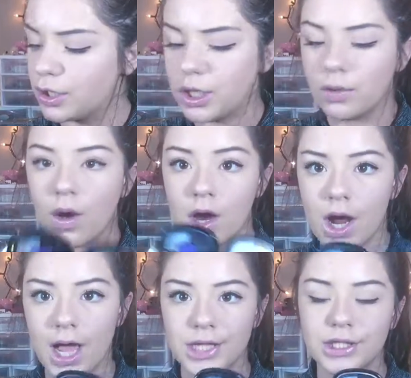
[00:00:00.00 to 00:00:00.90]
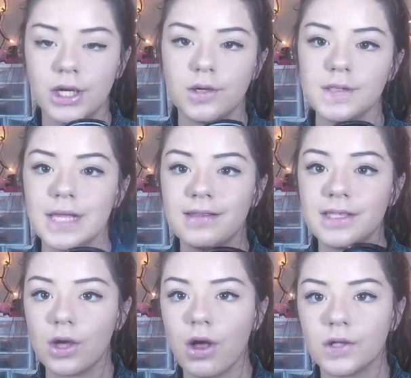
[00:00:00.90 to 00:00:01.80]
you are eyeshadows, and
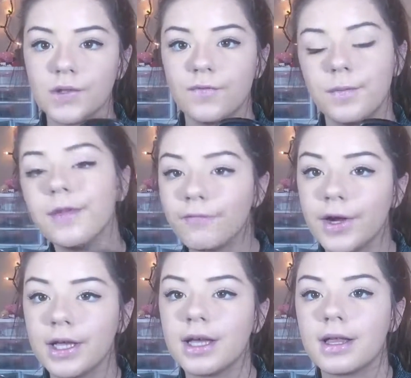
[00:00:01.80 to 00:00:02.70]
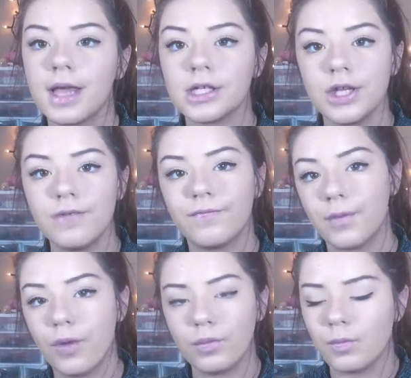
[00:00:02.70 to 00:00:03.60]
these are also from the Friggy collection
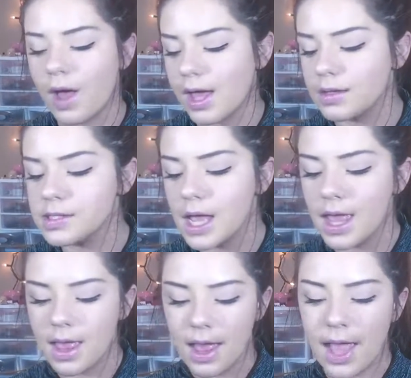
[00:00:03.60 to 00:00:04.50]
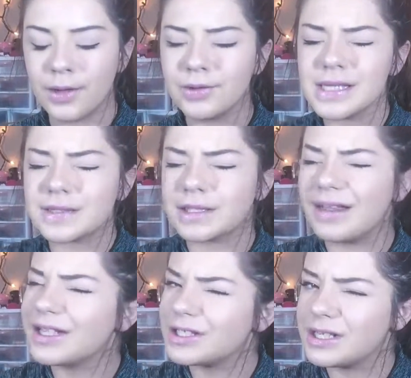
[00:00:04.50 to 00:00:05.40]
from Wet n Wild. I know this
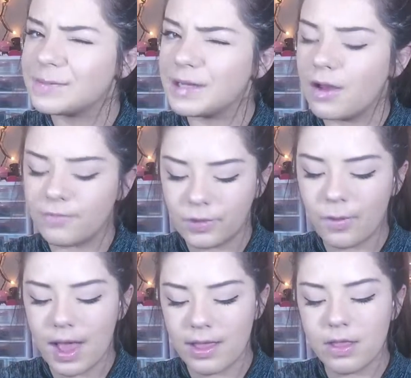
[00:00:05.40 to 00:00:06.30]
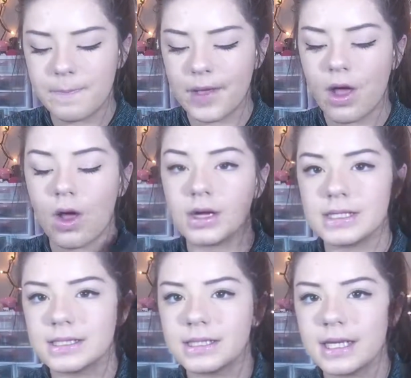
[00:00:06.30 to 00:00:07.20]
collection has been out for a while, but
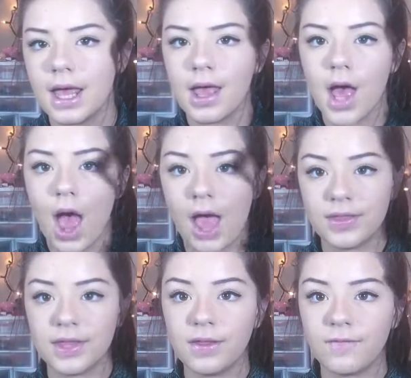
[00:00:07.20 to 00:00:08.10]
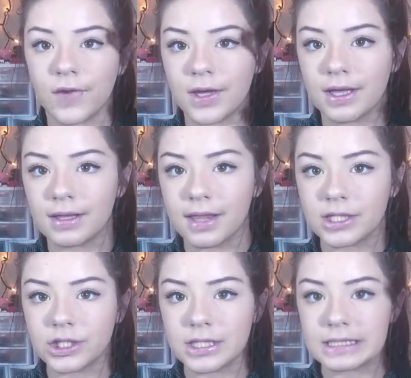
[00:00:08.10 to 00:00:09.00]
honestly, I think the Friggy
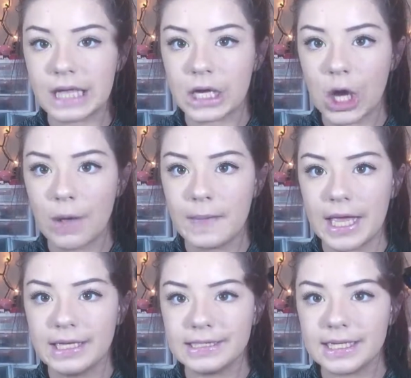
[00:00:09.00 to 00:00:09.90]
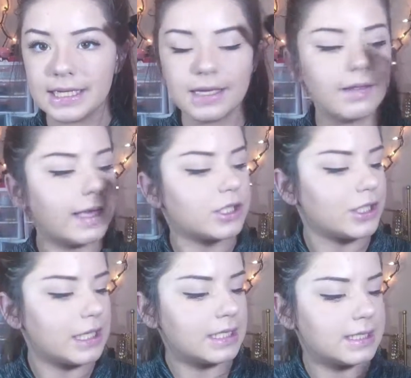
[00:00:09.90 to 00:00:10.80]
collection is like amazing. Like,
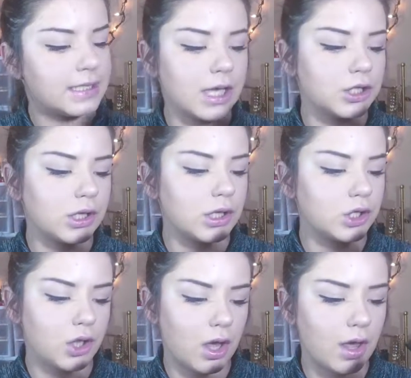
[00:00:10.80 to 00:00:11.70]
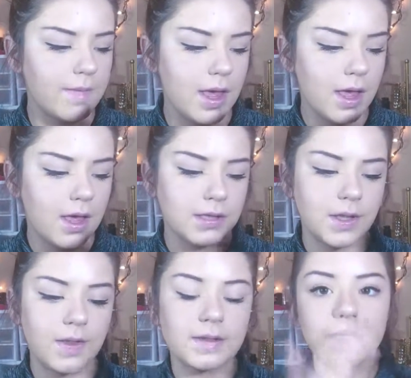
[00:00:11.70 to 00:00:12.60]
she did such a good job.
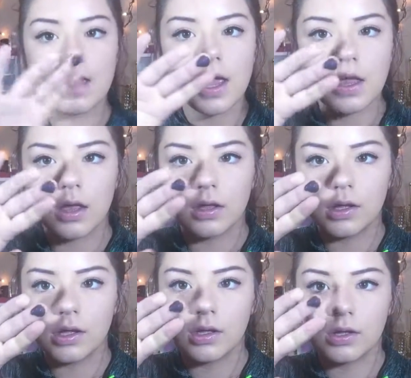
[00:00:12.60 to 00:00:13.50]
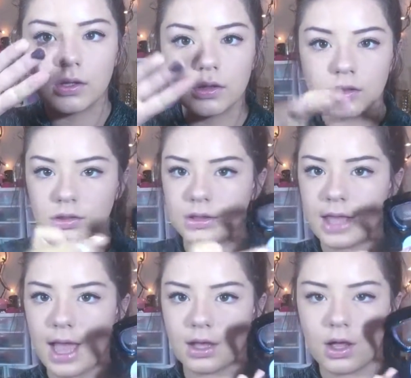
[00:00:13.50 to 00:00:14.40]
So this is like
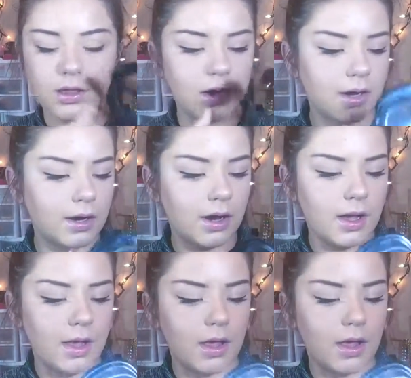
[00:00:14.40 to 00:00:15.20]
that color.